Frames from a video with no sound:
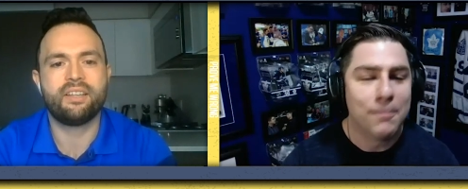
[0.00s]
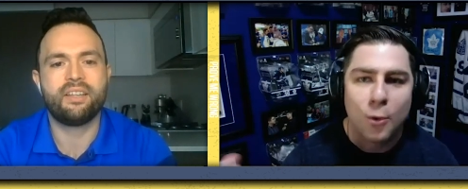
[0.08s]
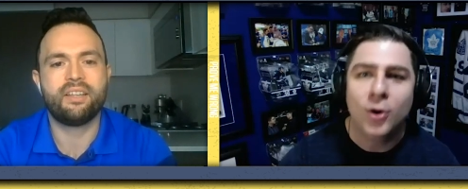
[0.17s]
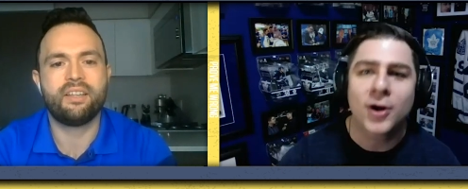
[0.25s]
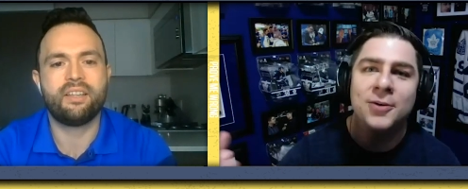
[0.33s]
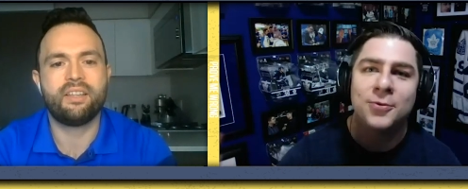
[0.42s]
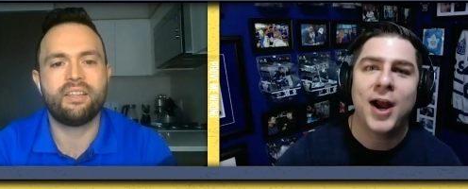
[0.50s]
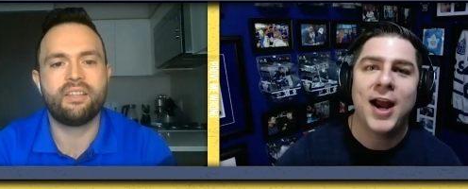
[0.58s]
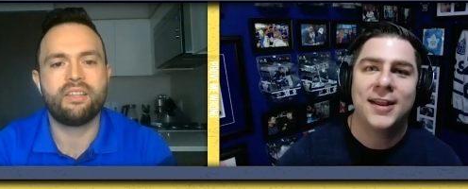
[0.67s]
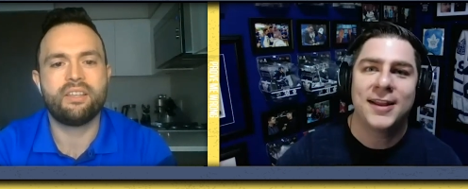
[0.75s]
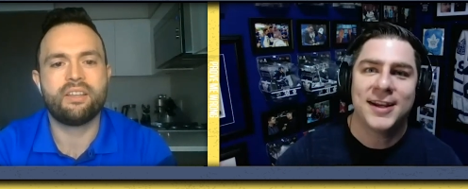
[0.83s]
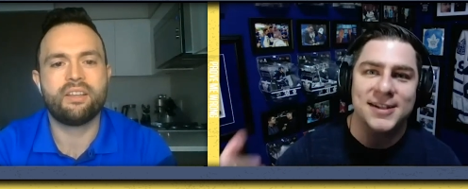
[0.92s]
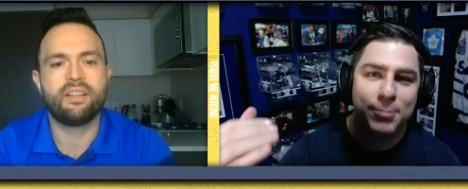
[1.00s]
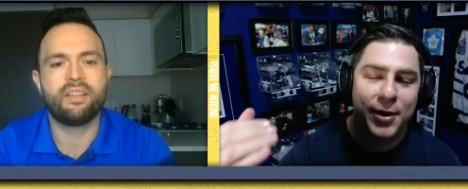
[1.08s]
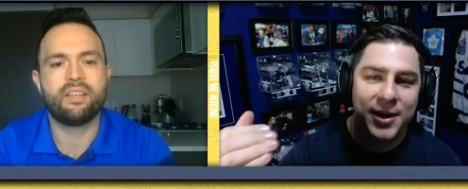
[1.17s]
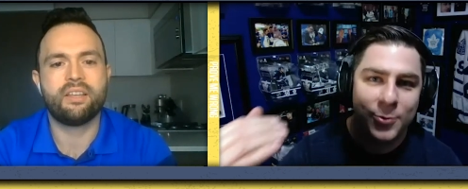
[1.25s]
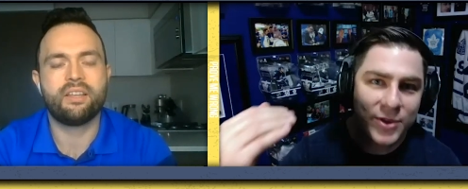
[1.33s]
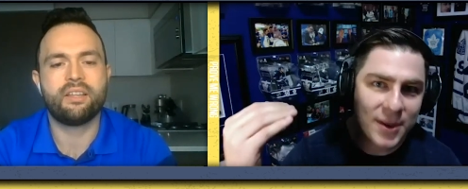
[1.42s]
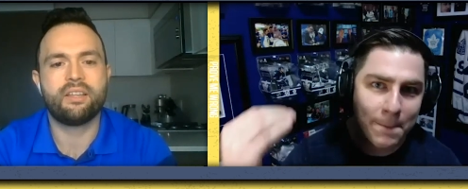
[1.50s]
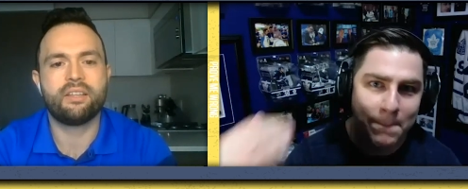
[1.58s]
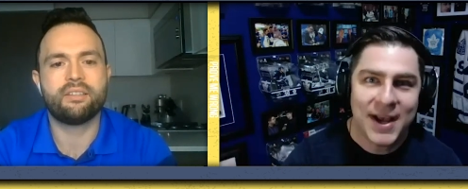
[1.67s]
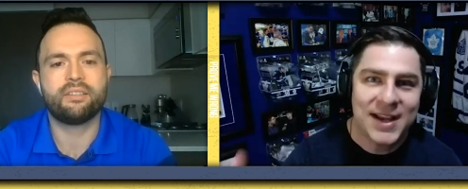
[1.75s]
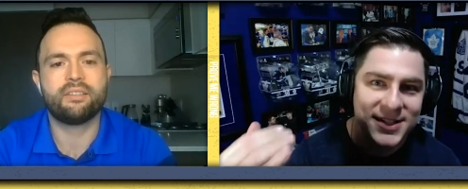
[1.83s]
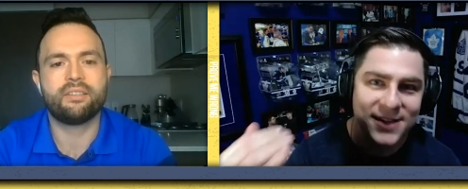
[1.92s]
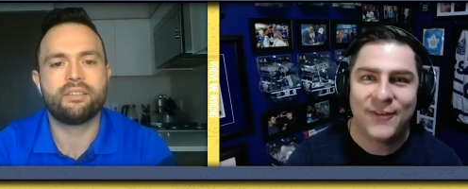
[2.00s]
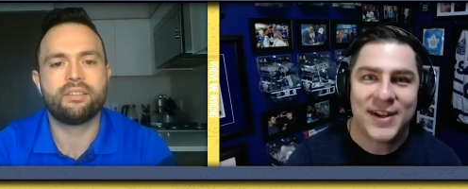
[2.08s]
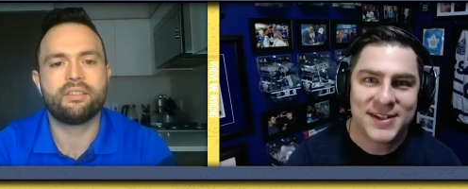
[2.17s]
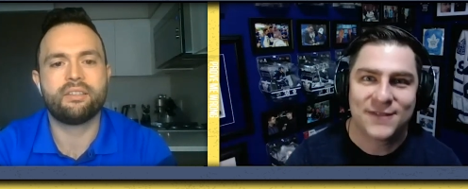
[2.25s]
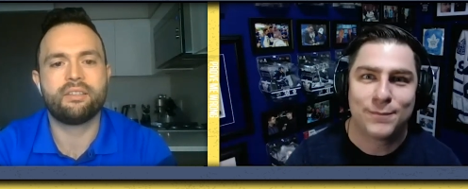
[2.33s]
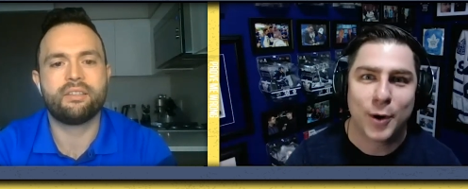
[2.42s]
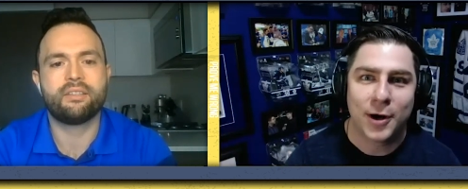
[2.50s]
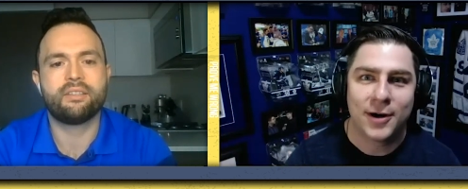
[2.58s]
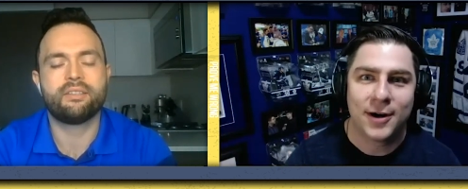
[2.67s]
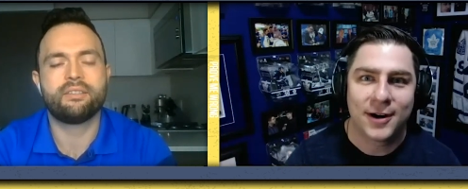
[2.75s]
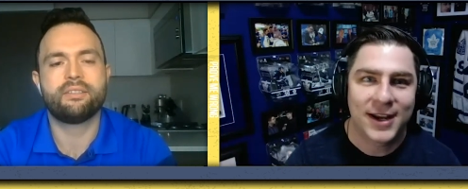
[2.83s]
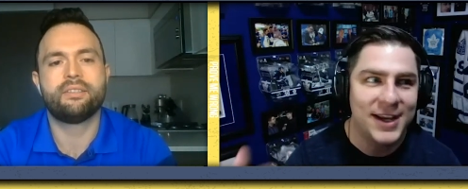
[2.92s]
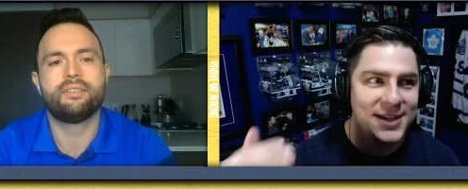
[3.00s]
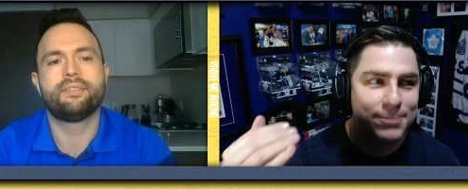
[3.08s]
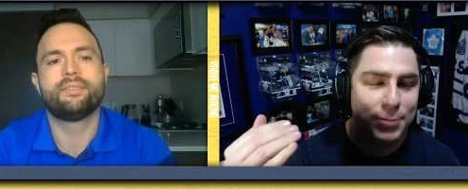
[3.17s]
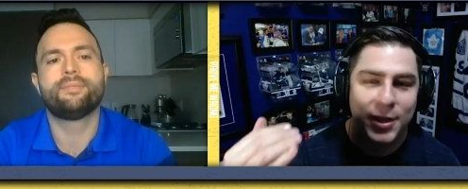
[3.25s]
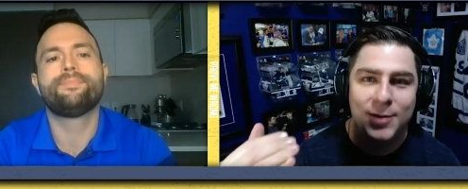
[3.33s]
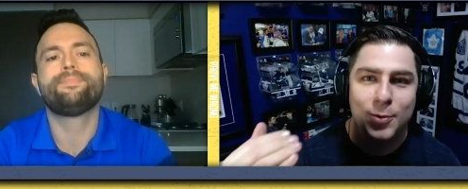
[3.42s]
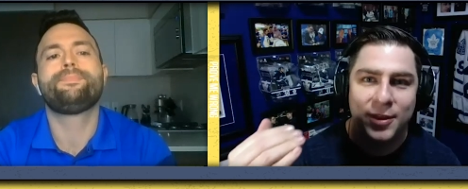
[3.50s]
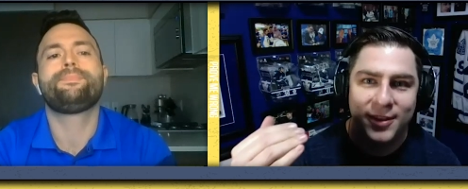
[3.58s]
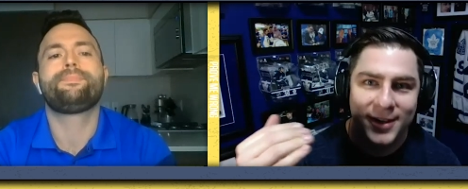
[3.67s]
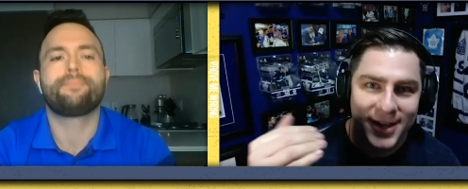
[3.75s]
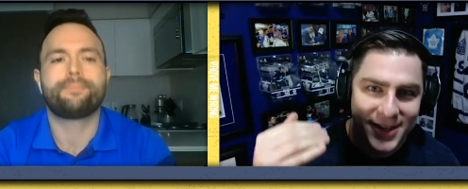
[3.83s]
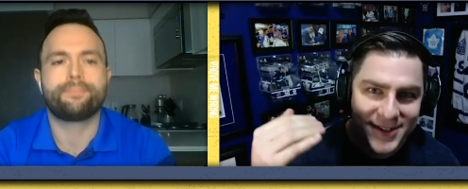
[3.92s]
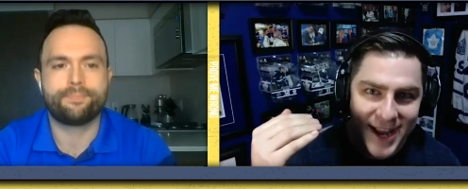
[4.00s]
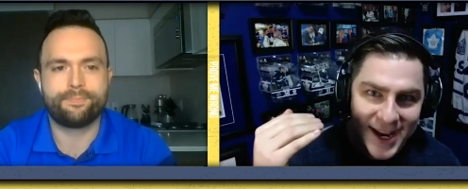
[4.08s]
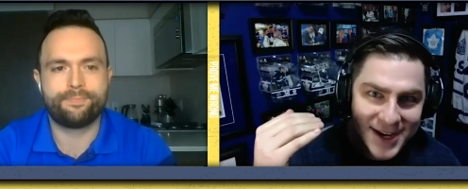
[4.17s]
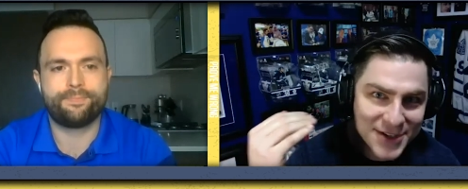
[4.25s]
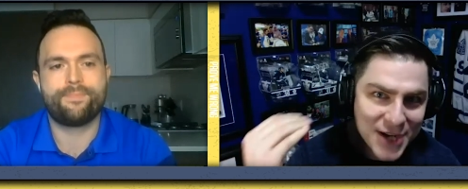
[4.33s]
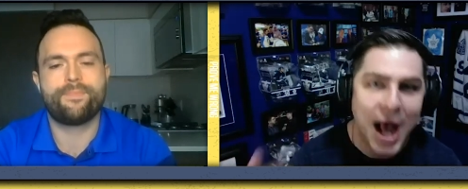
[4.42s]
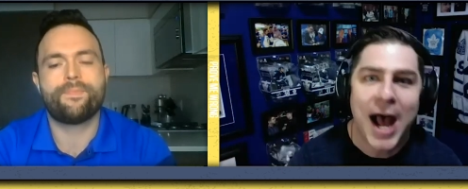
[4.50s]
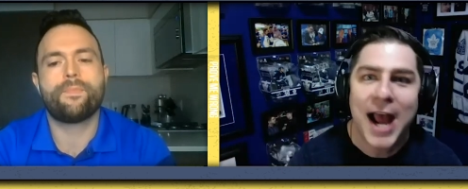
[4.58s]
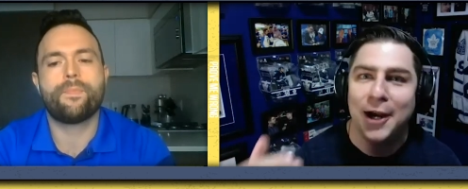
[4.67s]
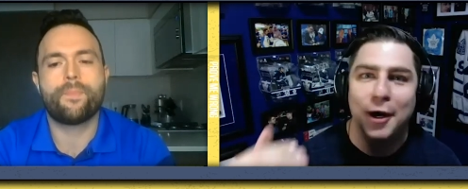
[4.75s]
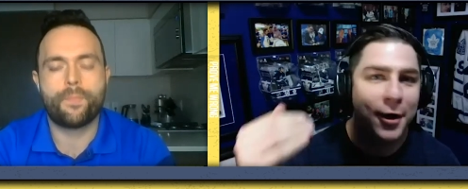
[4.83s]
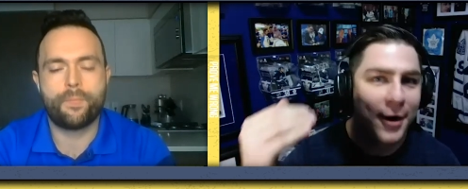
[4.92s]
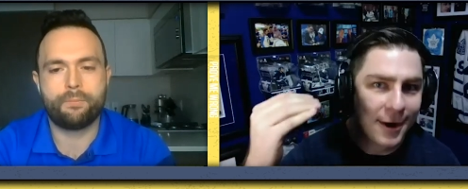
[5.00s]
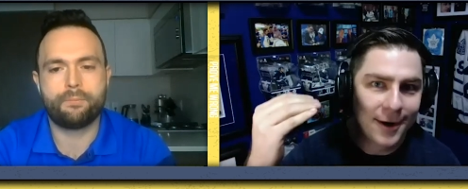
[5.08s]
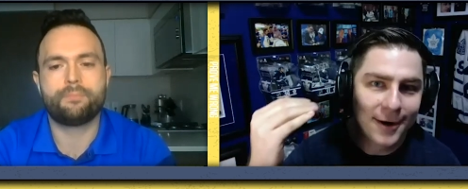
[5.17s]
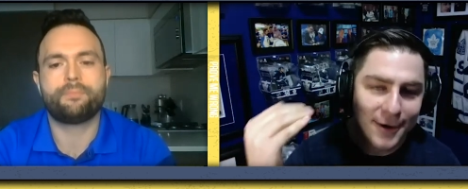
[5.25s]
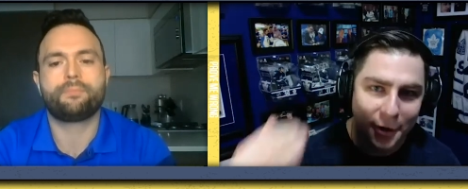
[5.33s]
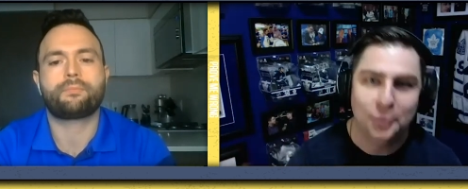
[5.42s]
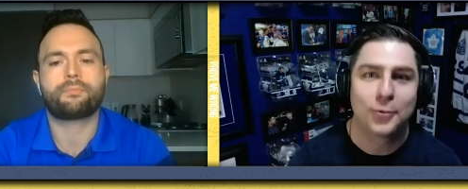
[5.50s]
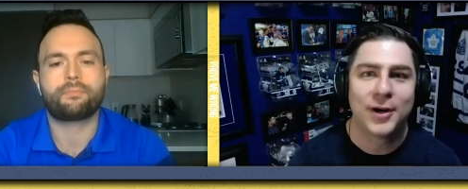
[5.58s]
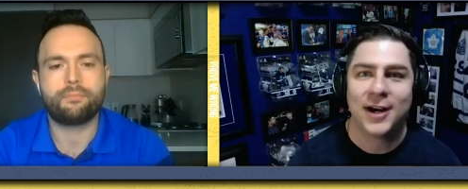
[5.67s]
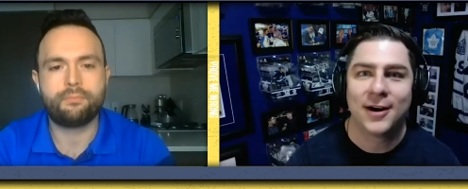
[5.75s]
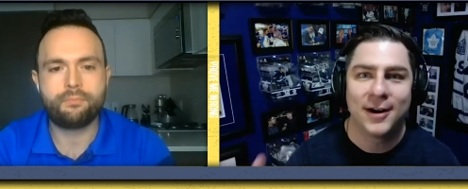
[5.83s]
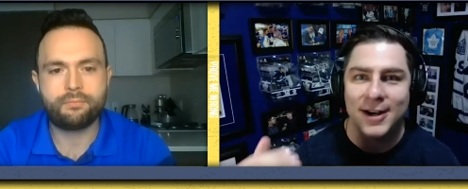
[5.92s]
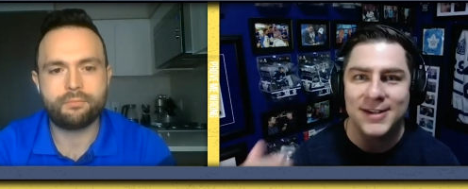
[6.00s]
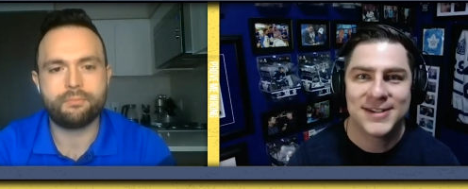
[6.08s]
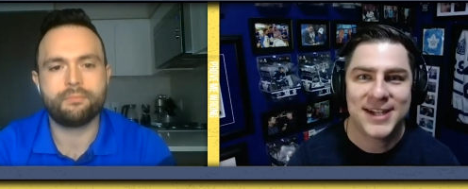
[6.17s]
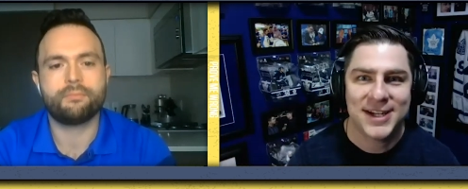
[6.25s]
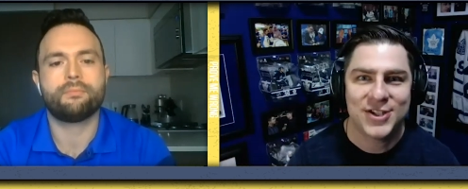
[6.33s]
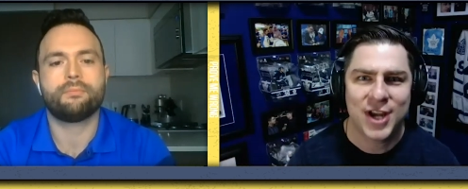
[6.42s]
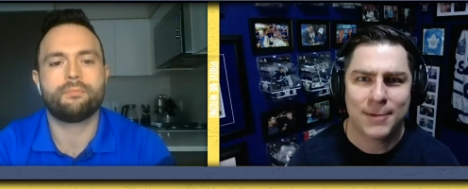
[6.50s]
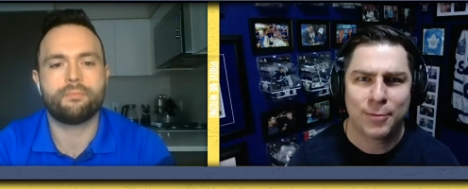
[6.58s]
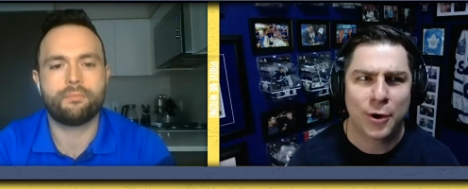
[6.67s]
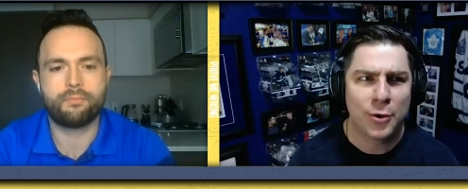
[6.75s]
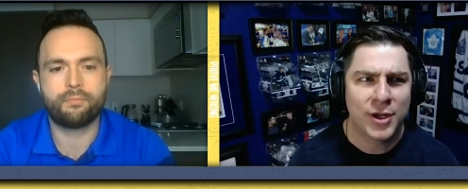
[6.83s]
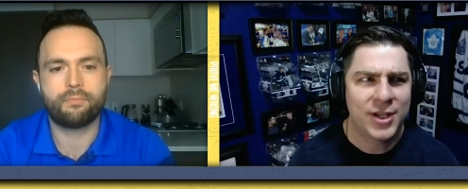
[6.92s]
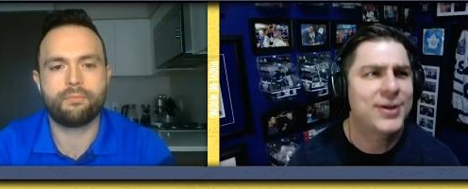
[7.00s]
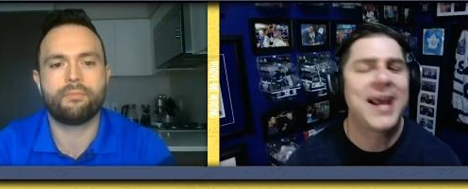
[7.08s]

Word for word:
Speaker 1: Morgan Rielly is playing with the best defensive partner he's played with in his entire career in TJ Brodie. You